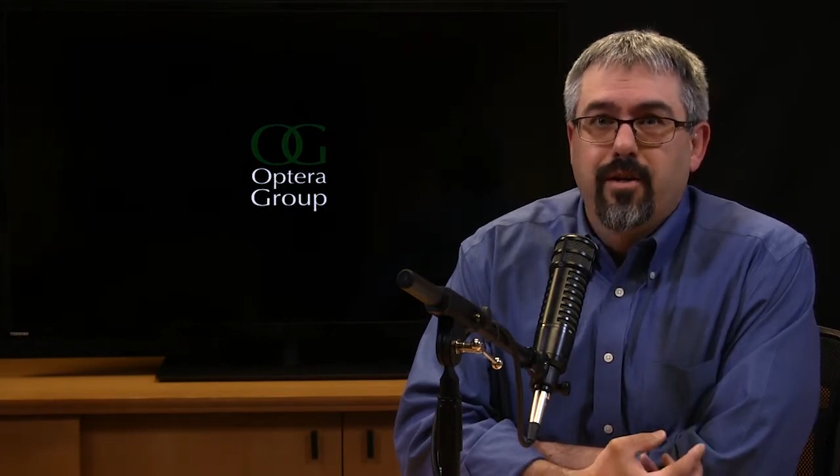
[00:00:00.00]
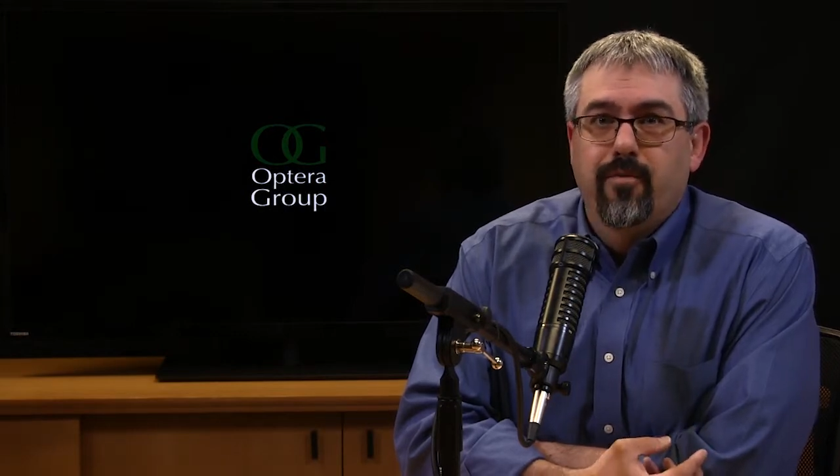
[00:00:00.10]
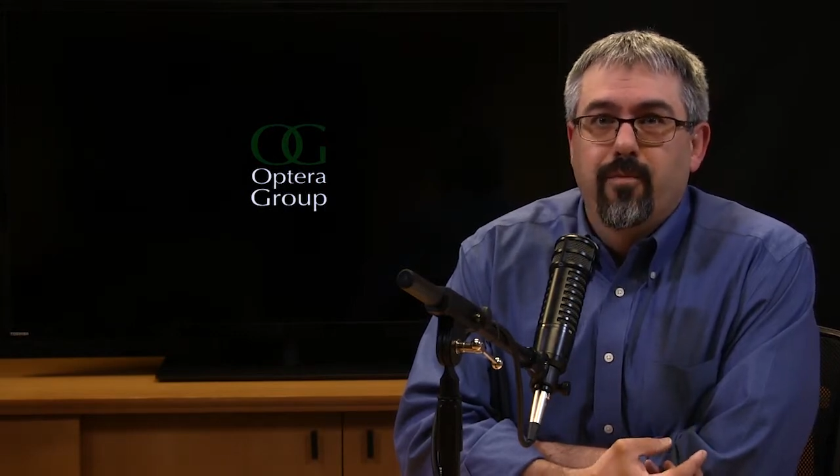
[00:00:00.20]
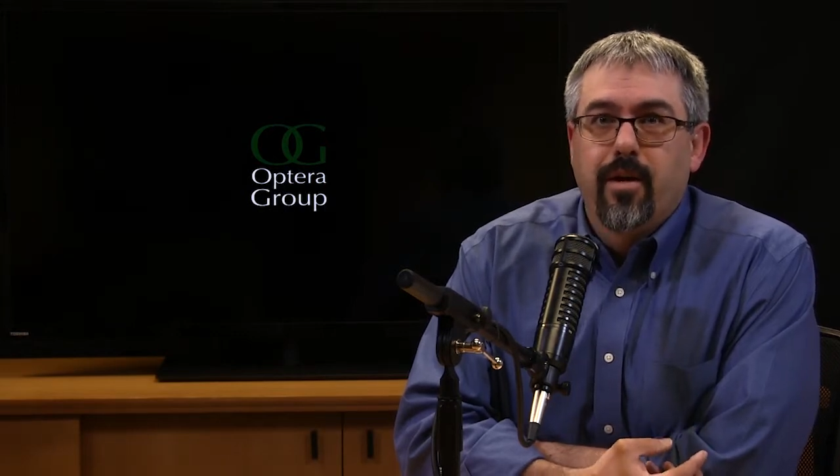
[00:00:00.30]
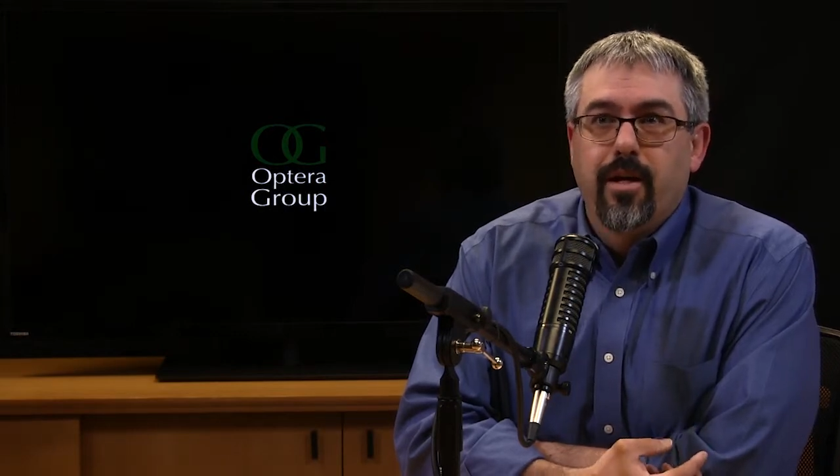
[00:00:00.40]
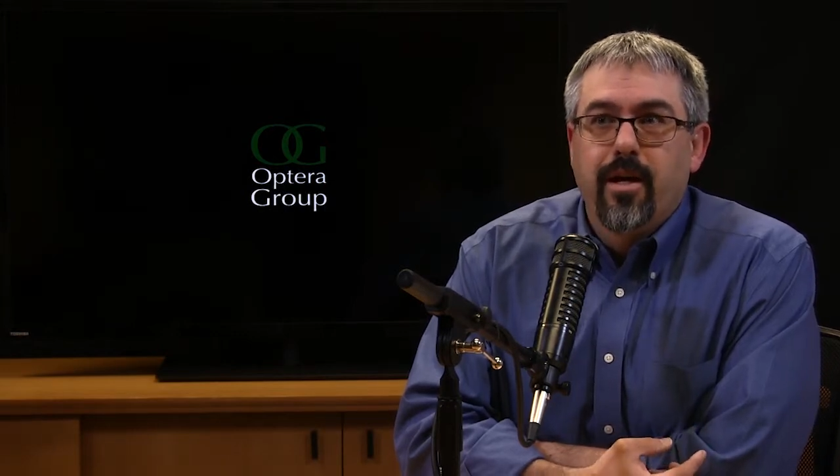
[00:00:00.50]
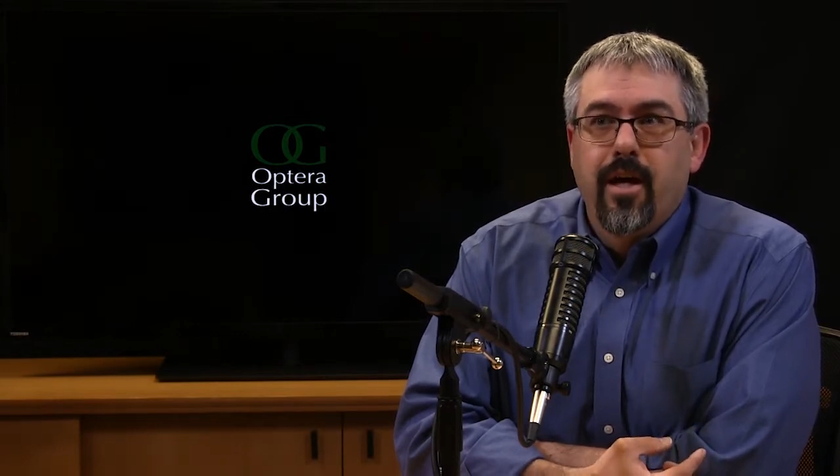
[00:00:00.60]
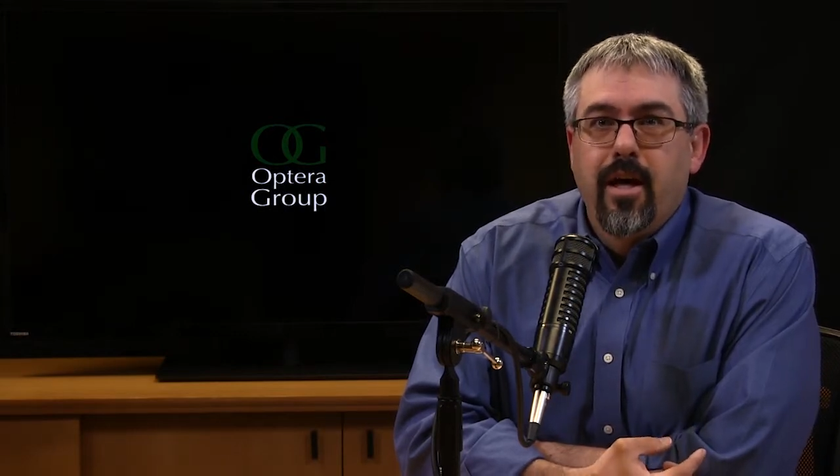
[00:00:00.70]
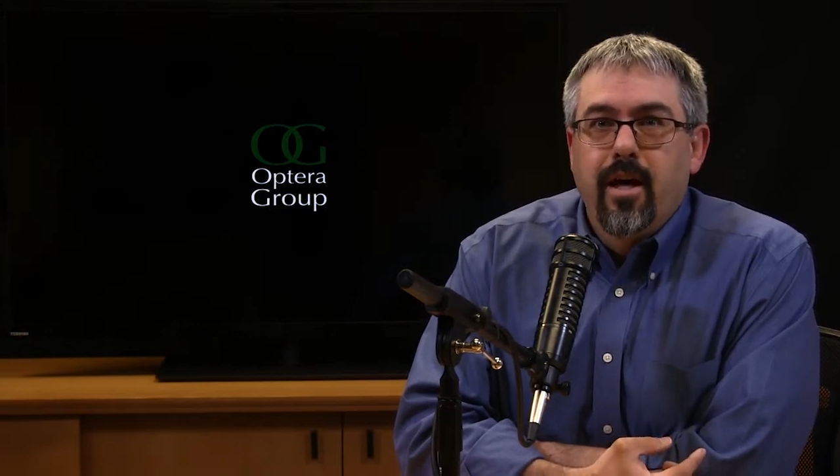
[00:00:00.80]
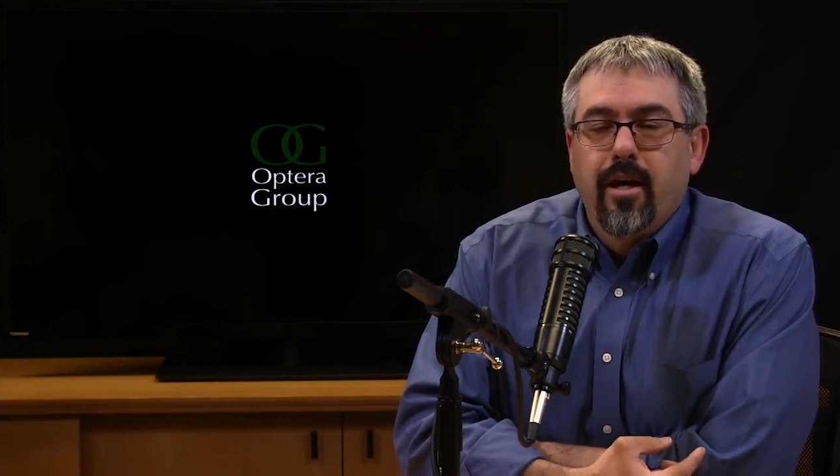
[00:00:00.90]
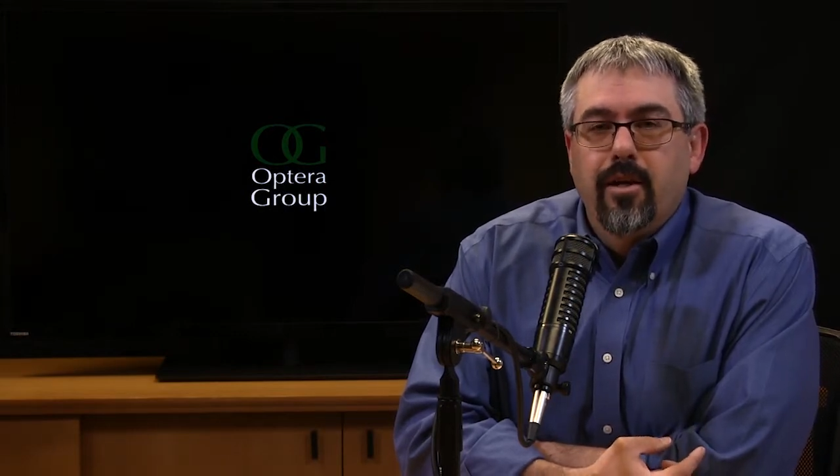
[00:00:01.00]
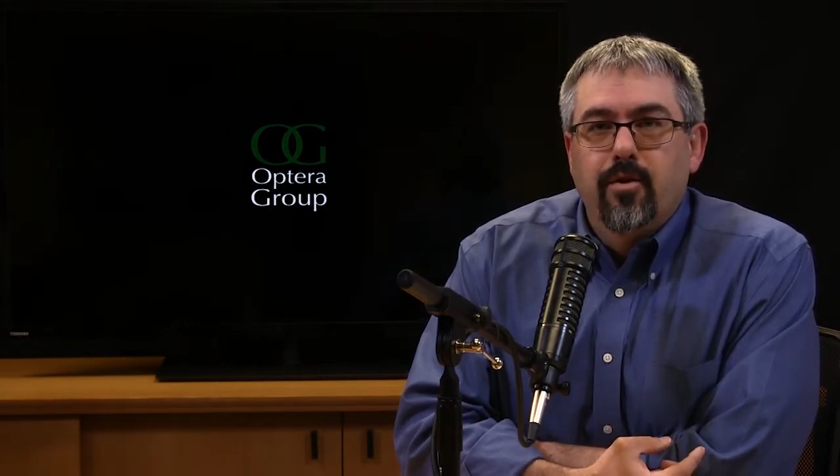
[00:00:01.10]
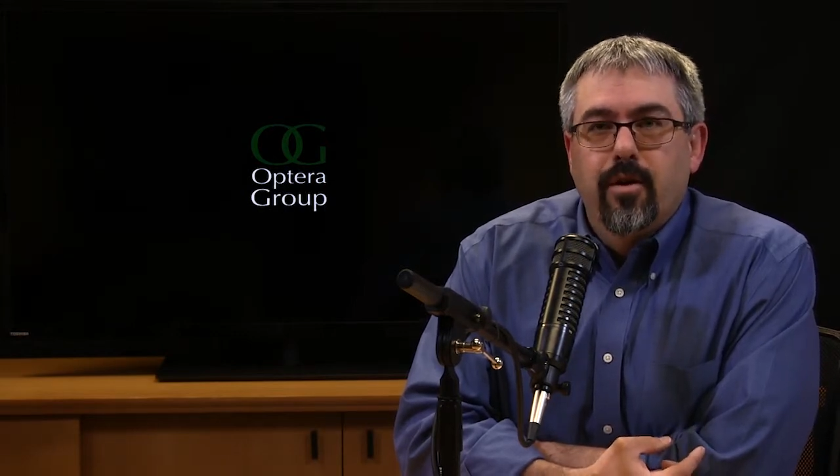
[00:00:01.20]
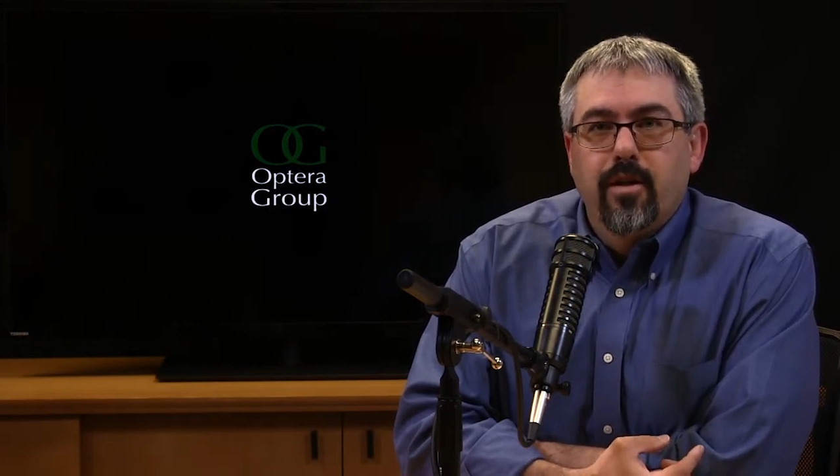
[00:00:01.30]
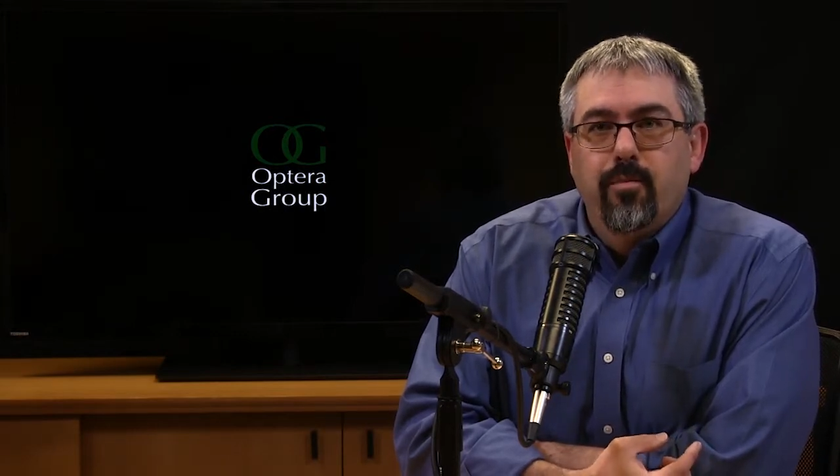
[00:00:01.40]
of money in
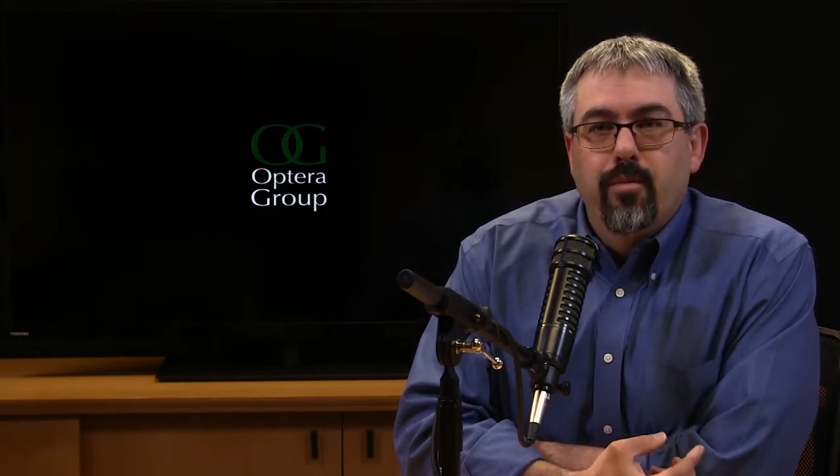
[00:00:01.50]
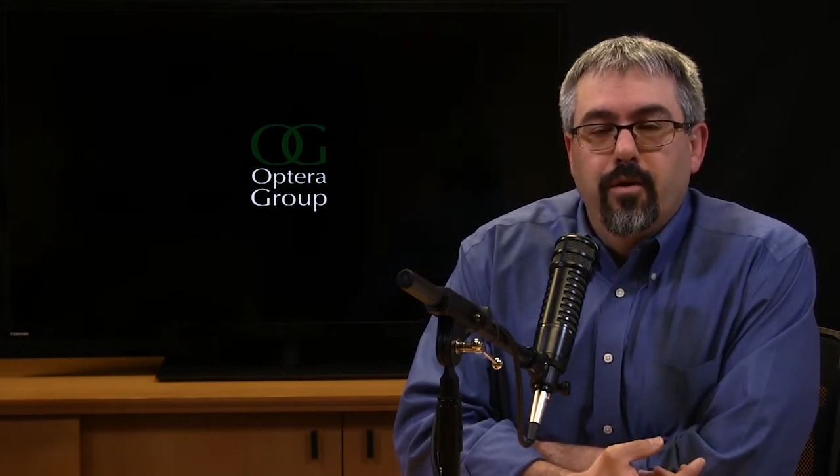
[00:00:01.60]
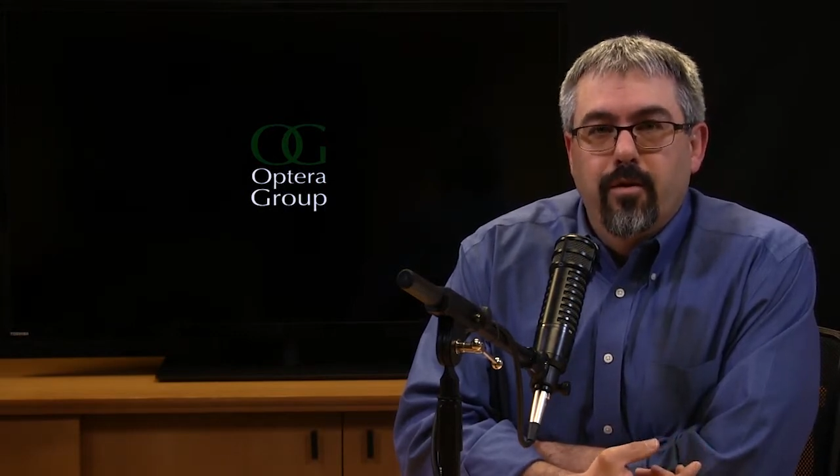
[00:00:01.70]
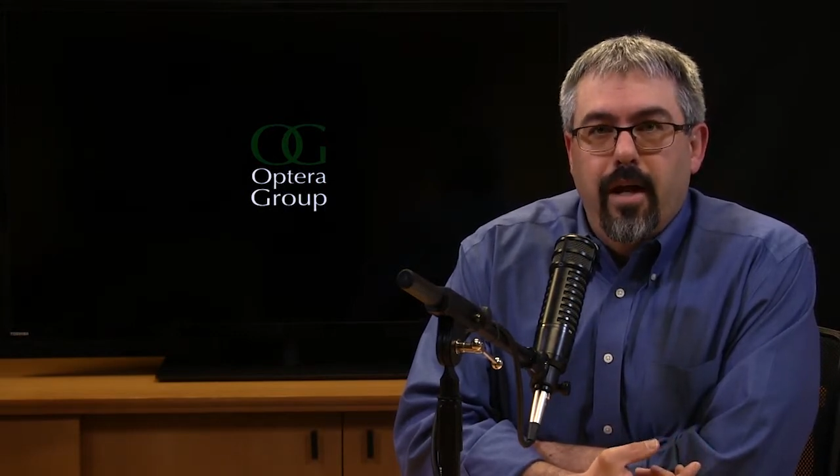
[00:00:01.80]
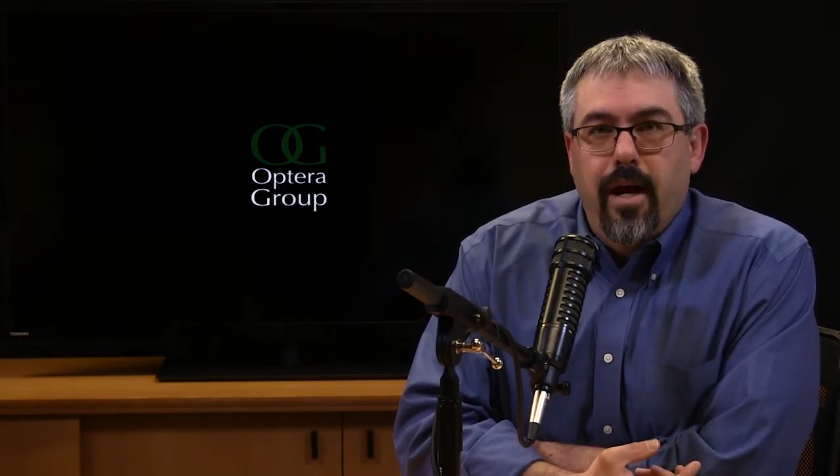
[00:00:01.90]
trying to build